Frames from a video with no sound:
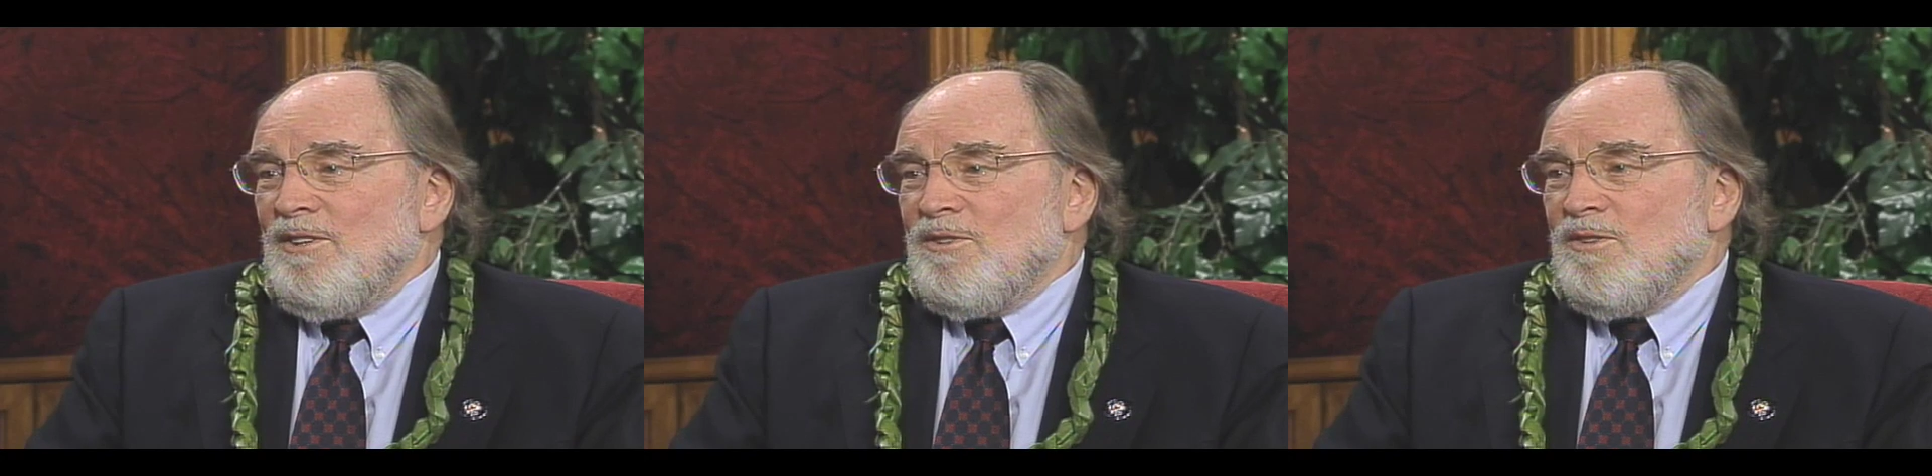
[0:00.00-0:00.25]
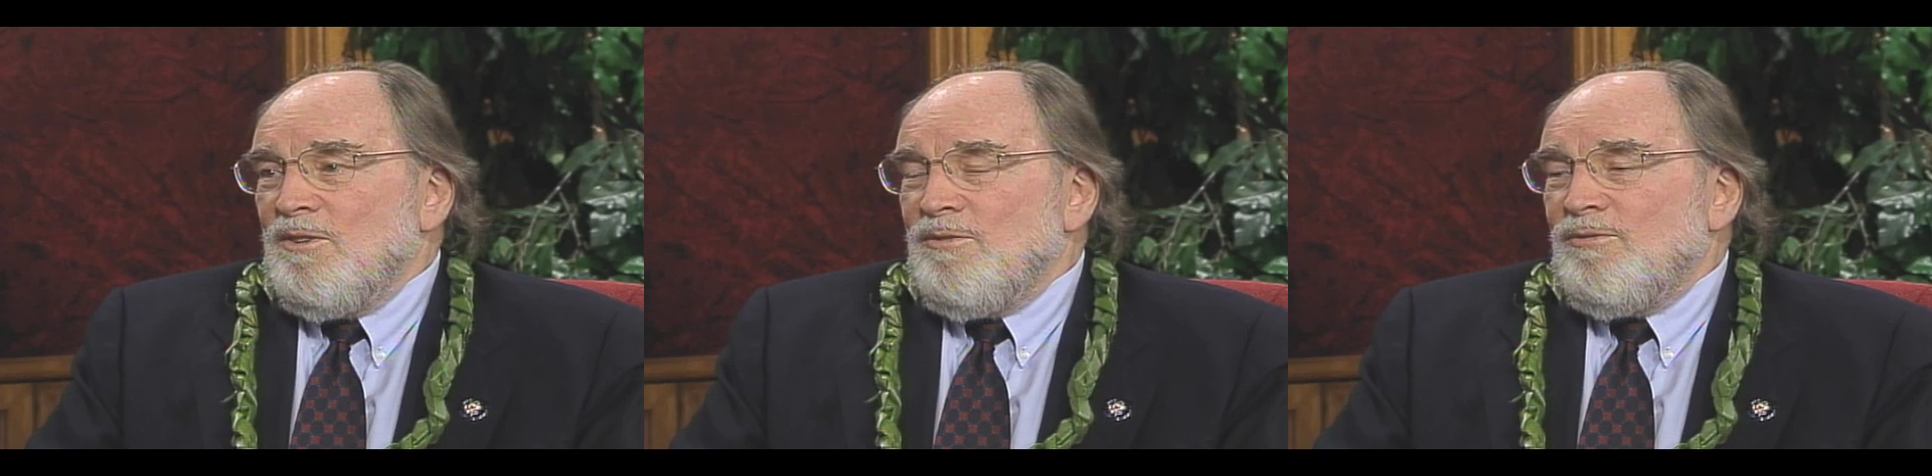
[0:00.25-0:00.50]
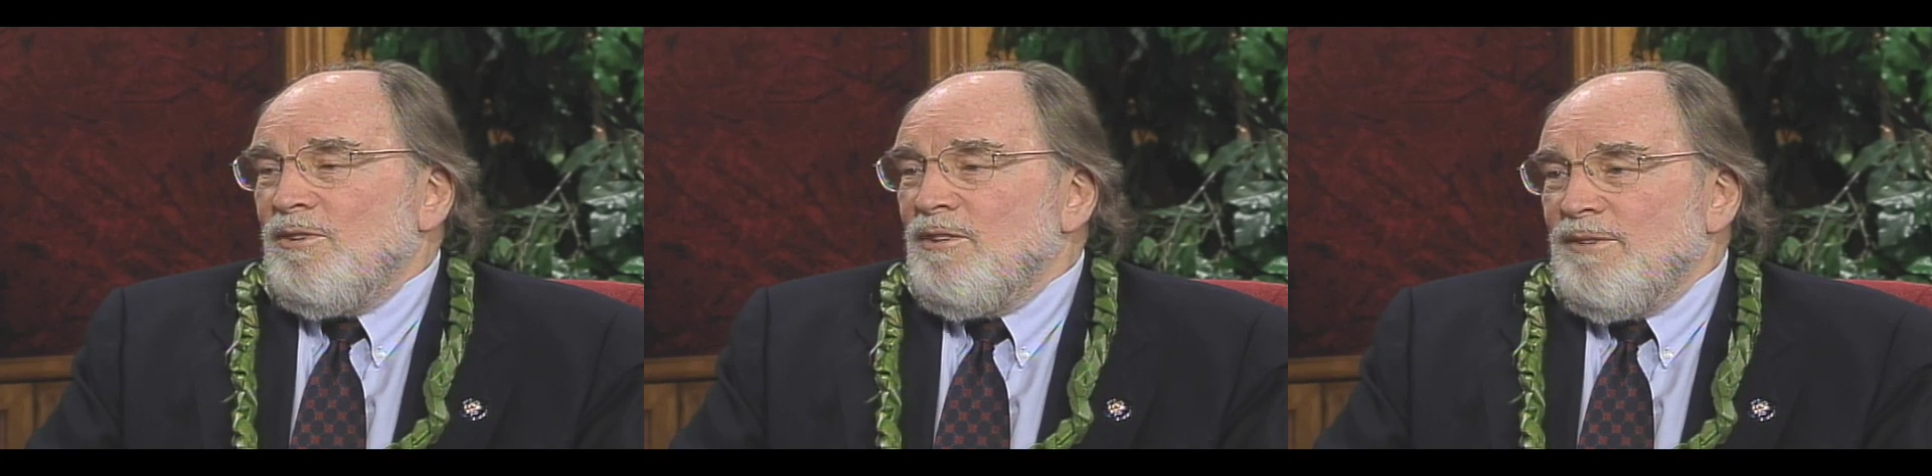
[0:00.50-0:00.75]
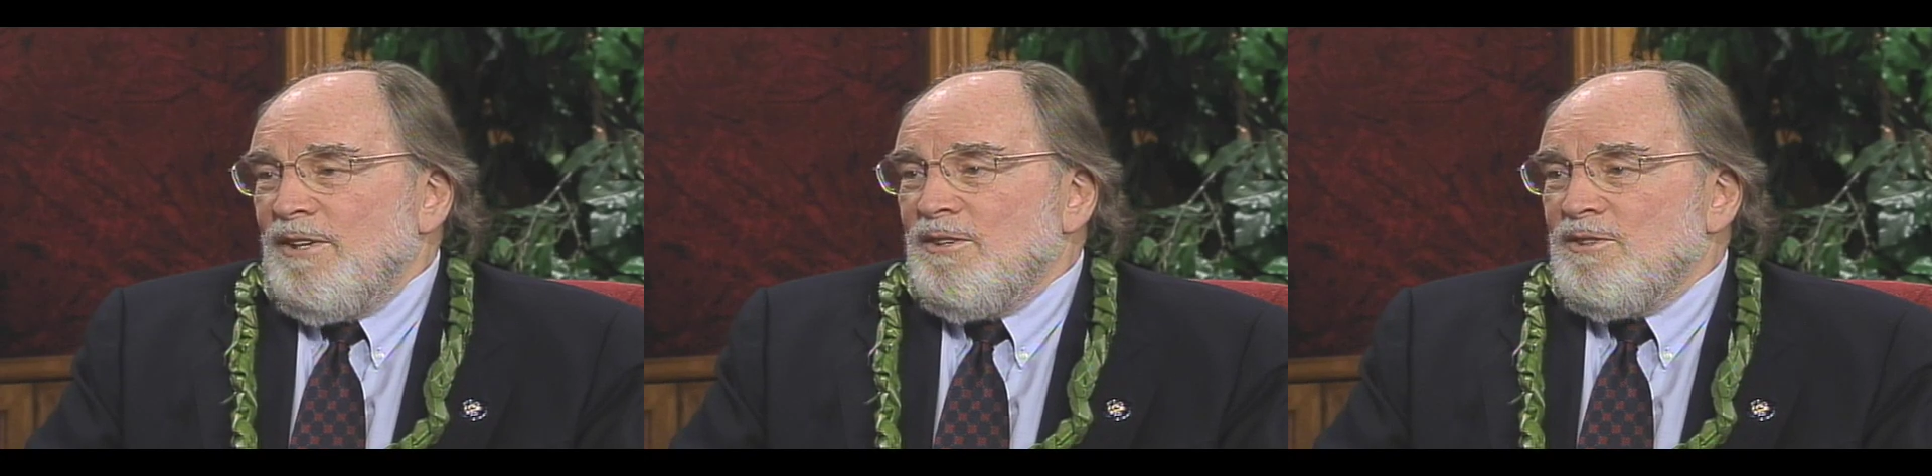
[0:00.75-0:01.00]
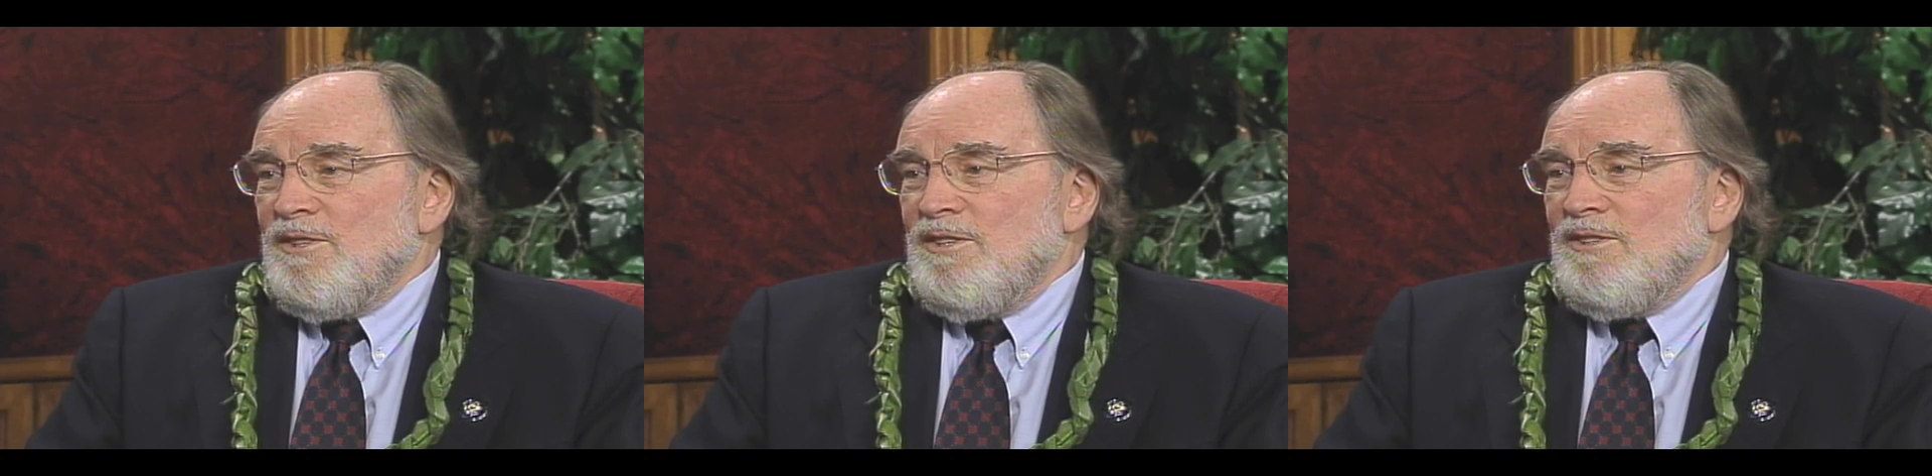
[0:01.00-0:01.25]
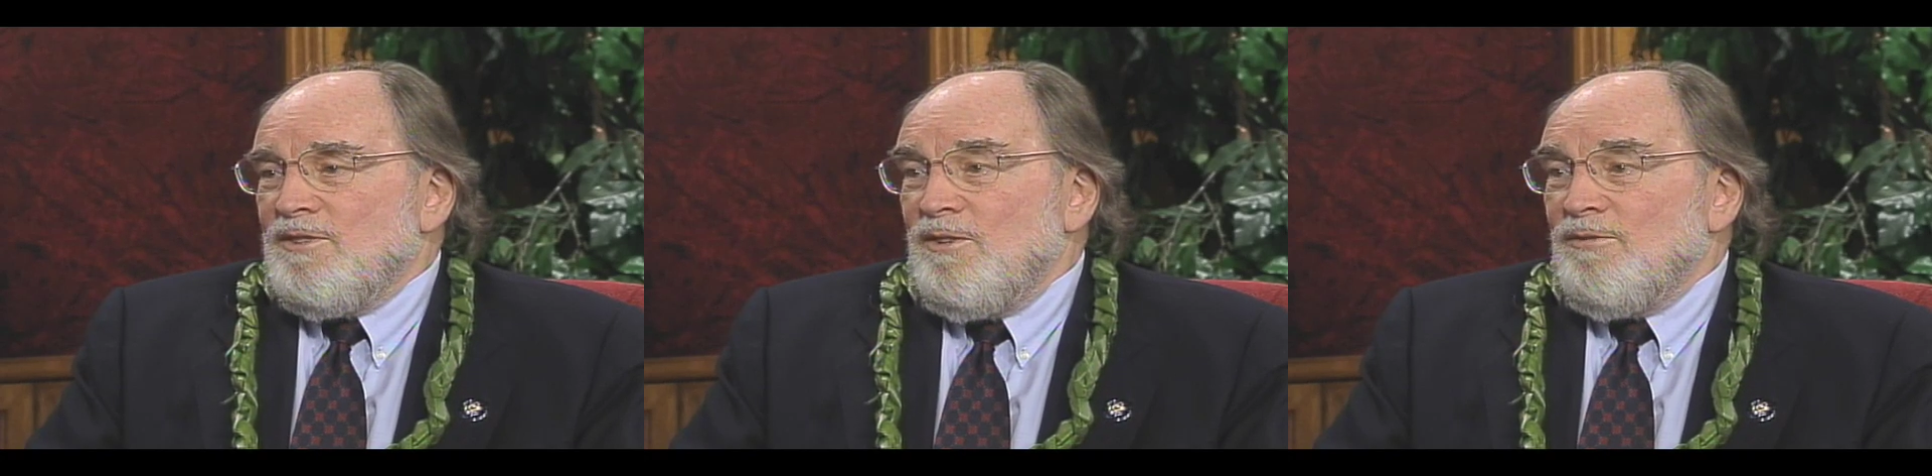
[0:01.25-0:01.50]
so full of energy,
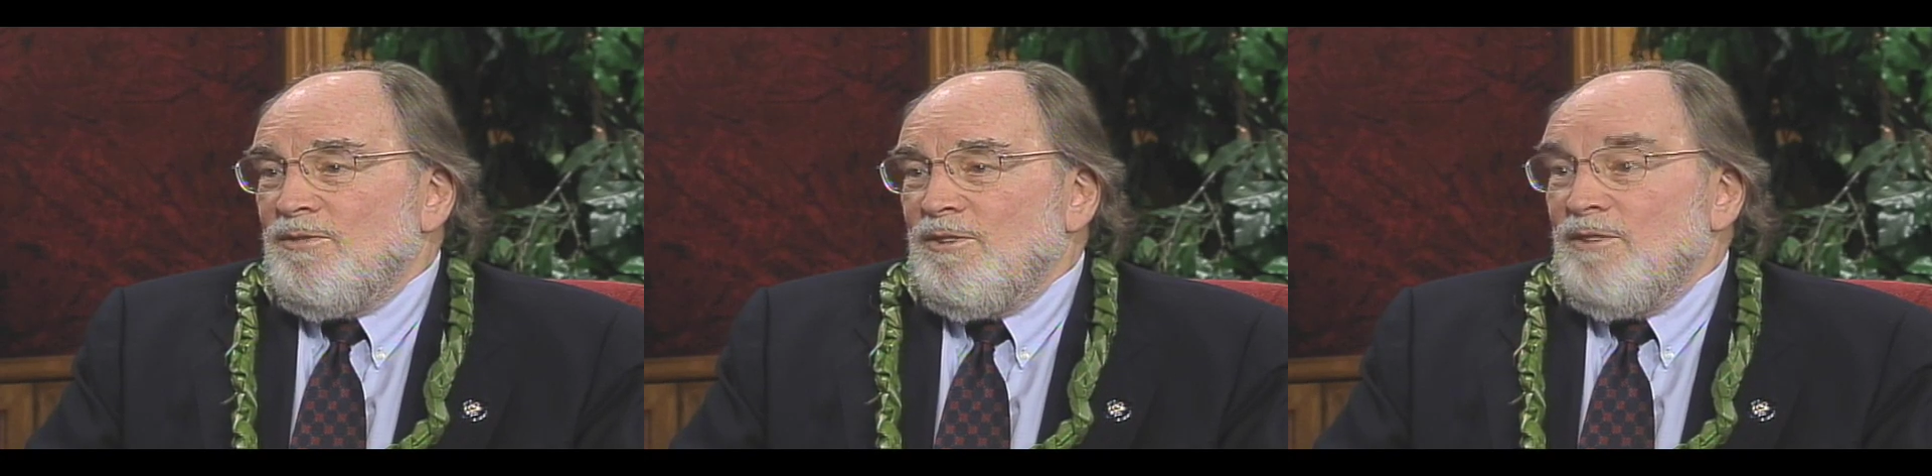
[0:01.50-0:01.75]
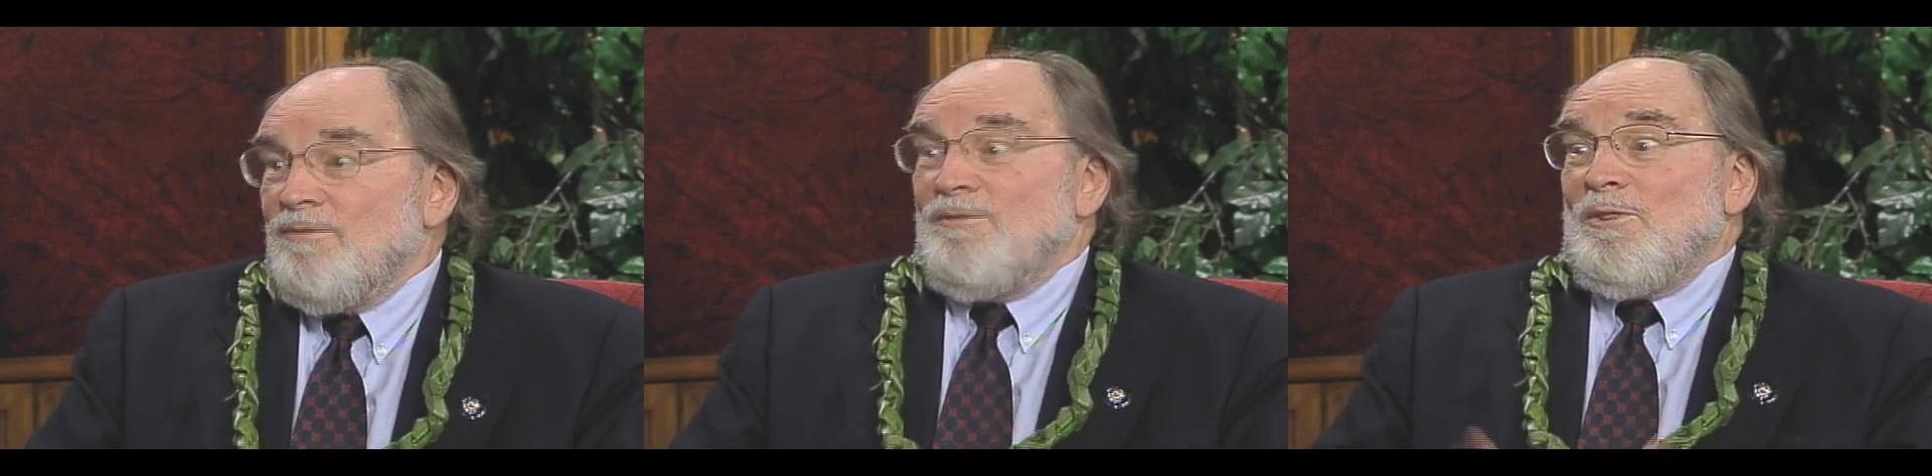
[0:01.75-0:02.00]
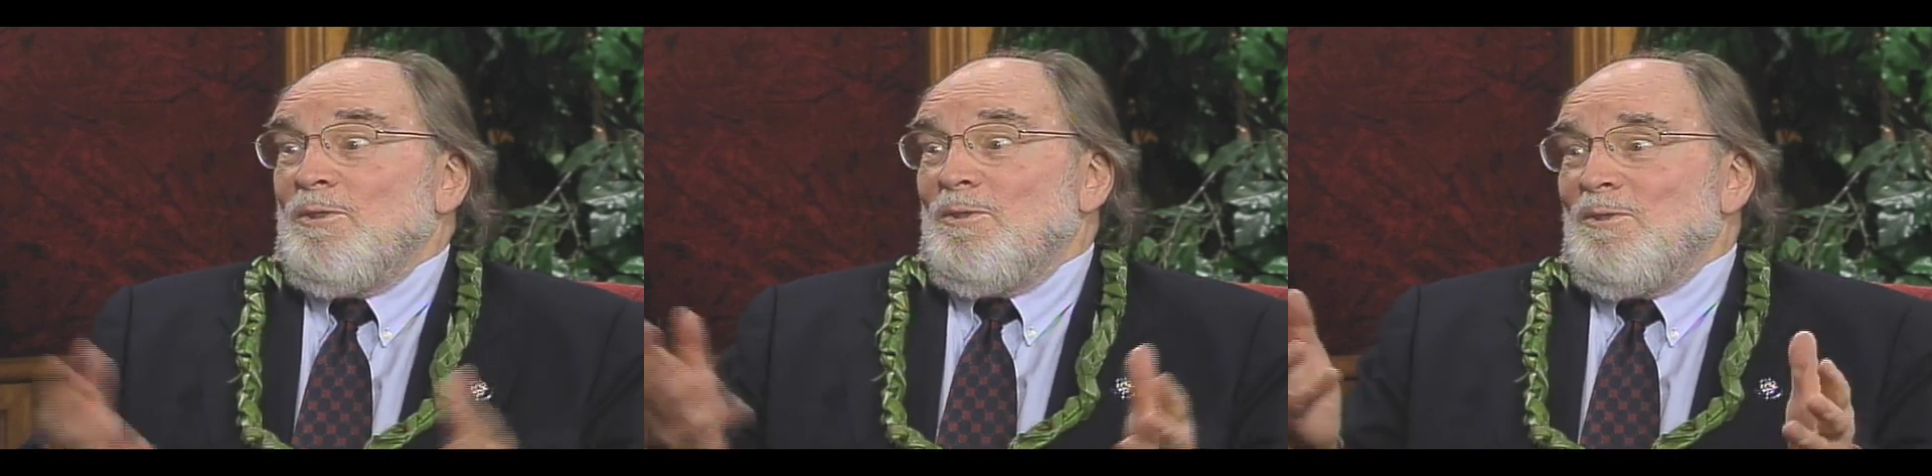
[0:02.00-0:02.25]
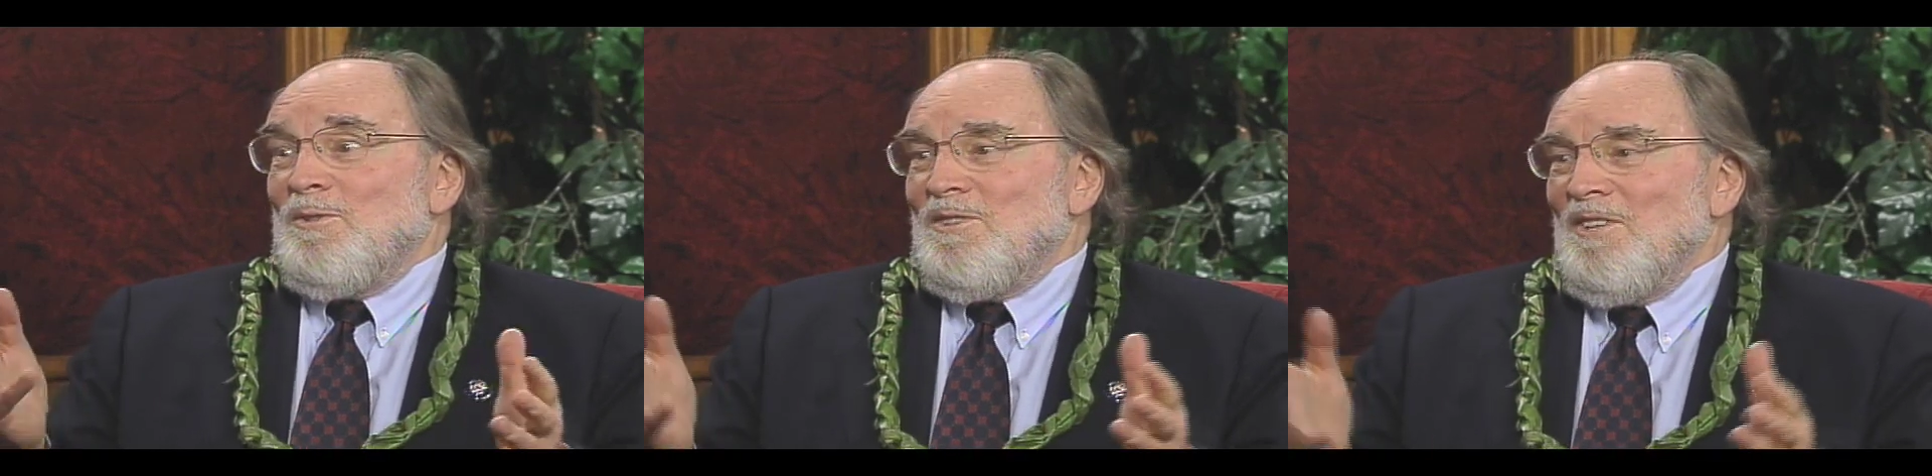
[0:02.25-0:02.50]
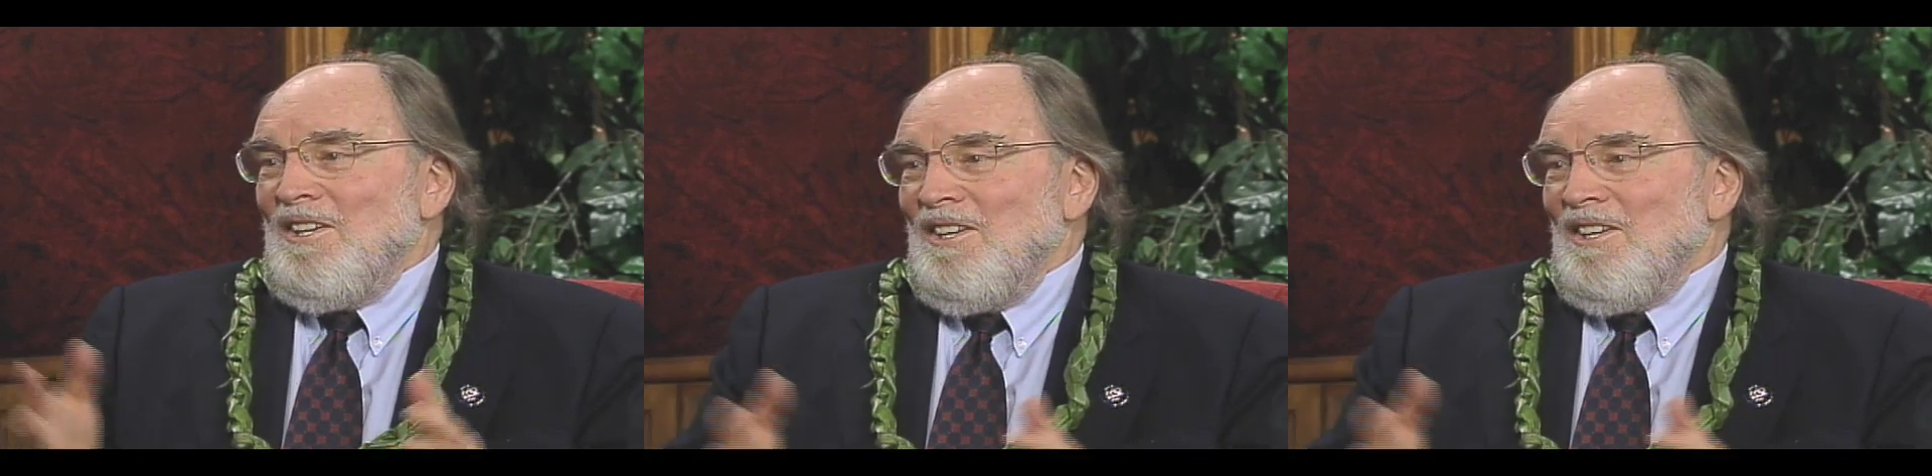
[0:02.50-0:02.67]
so full of views.